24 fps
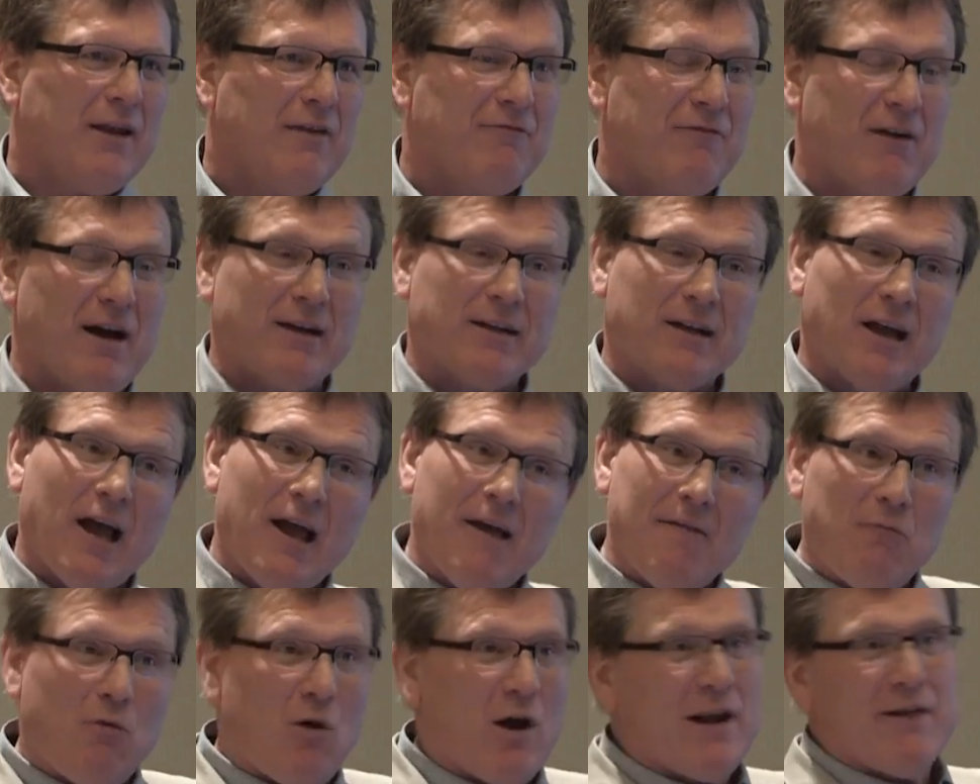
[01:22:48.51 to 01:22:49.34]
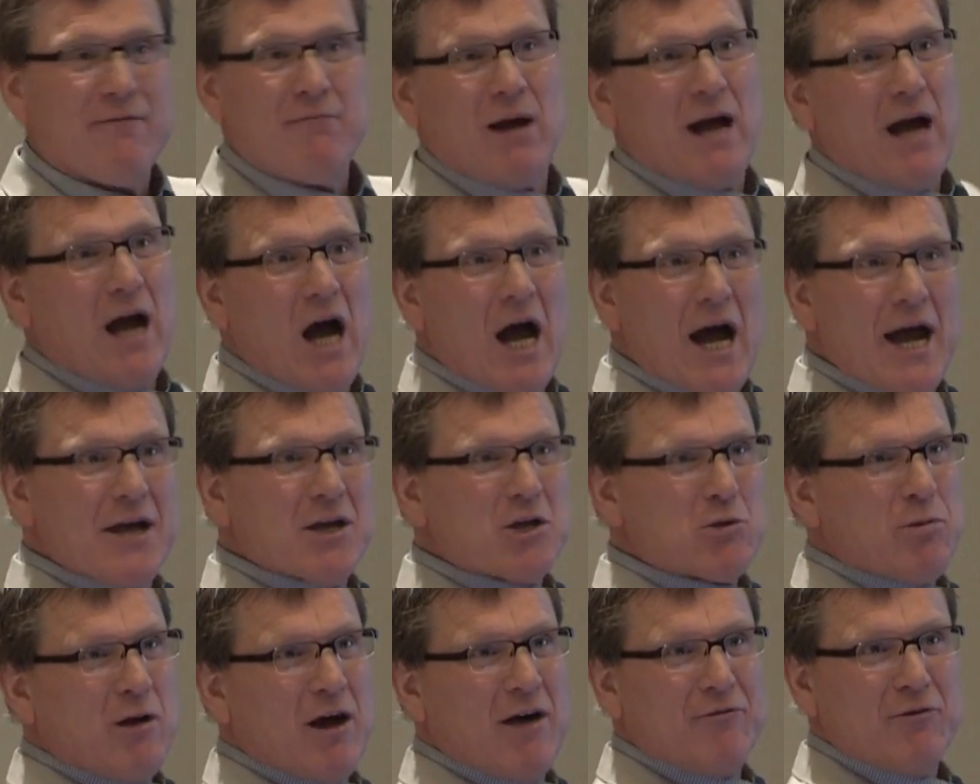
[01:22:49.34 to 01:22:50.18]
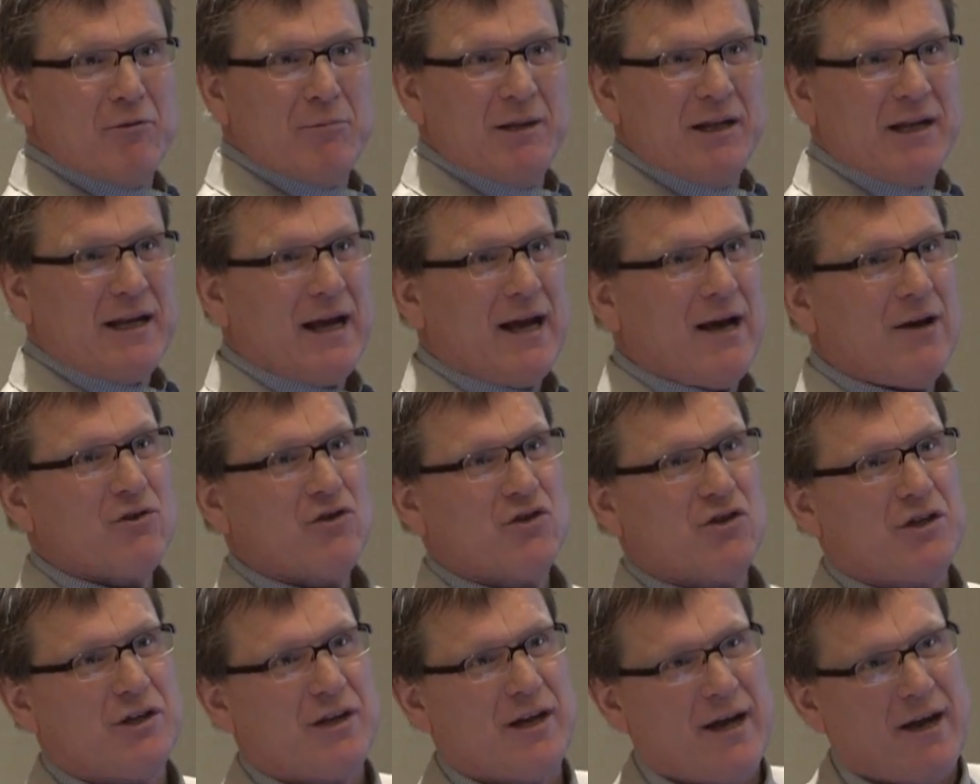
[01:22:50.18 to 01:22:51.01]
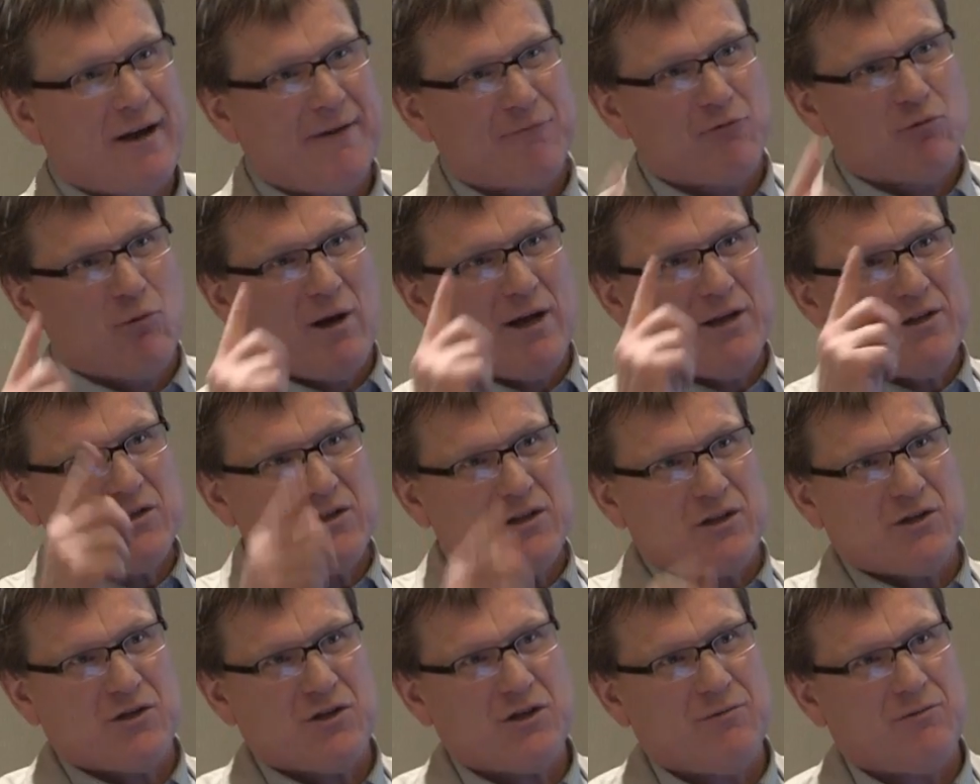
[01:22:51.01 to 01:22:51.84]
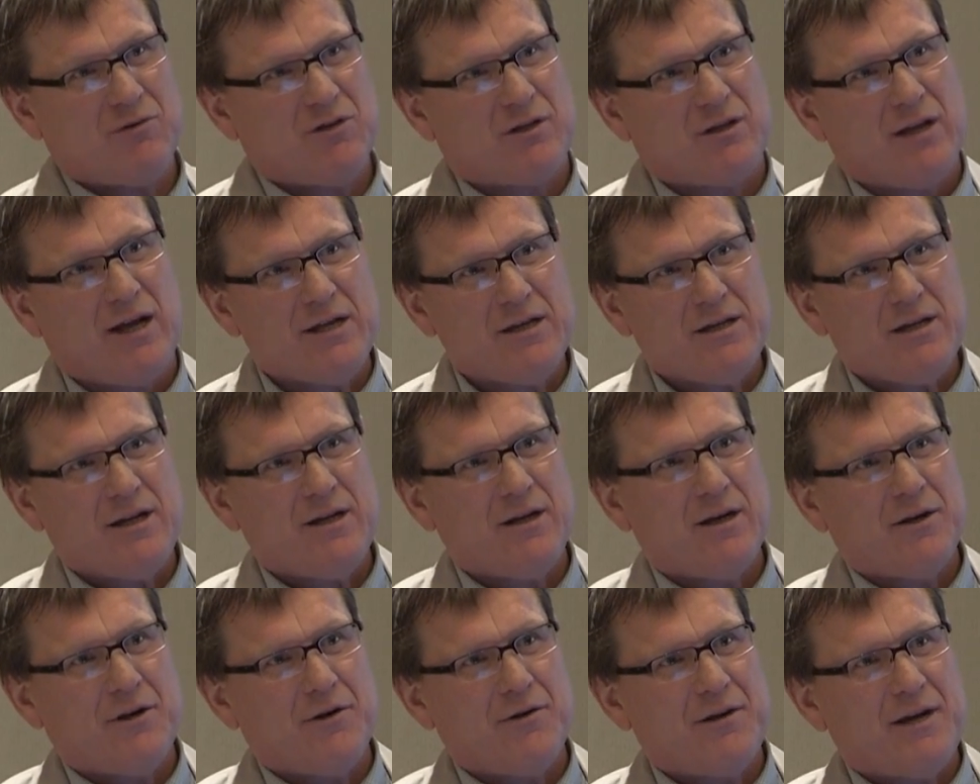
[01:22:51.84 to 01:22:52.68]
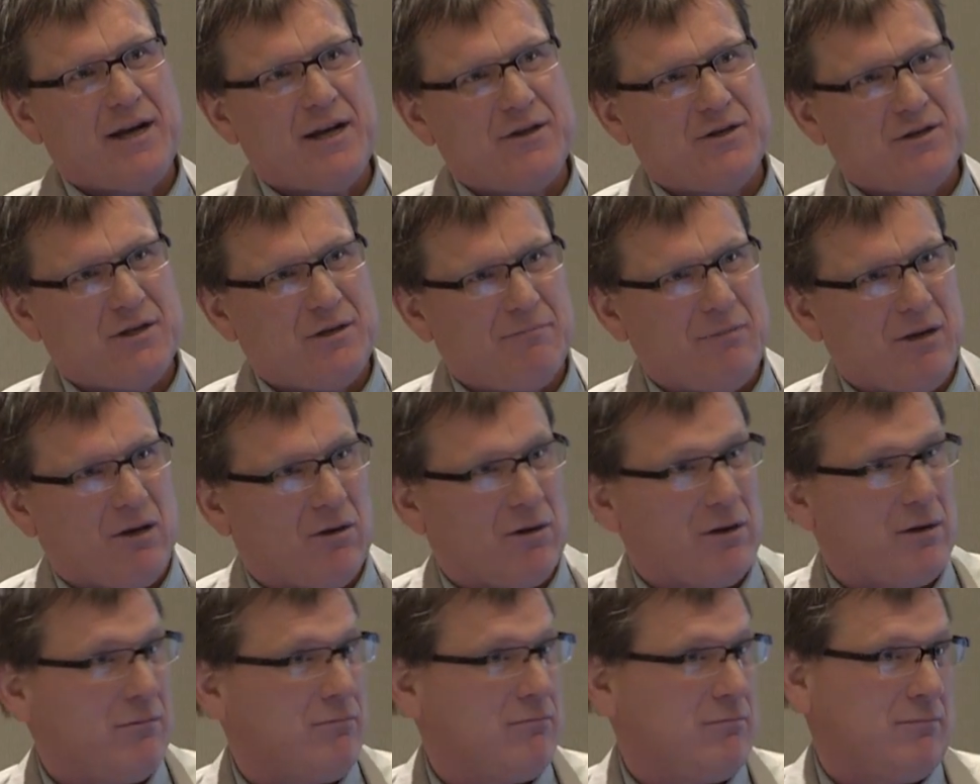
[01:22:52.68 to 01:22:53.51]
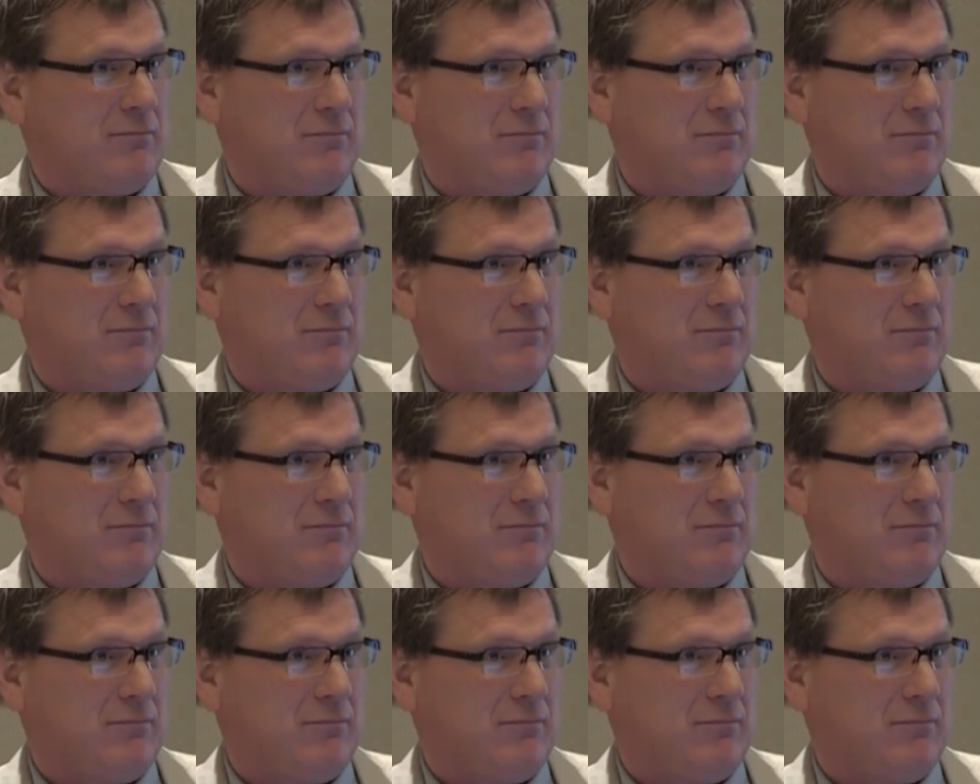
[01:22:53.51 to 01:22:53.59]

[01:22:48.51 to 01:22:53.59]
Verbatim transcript: In fact, I have one of my highest profitably cows. She calved once and she was 1,900 days in milk.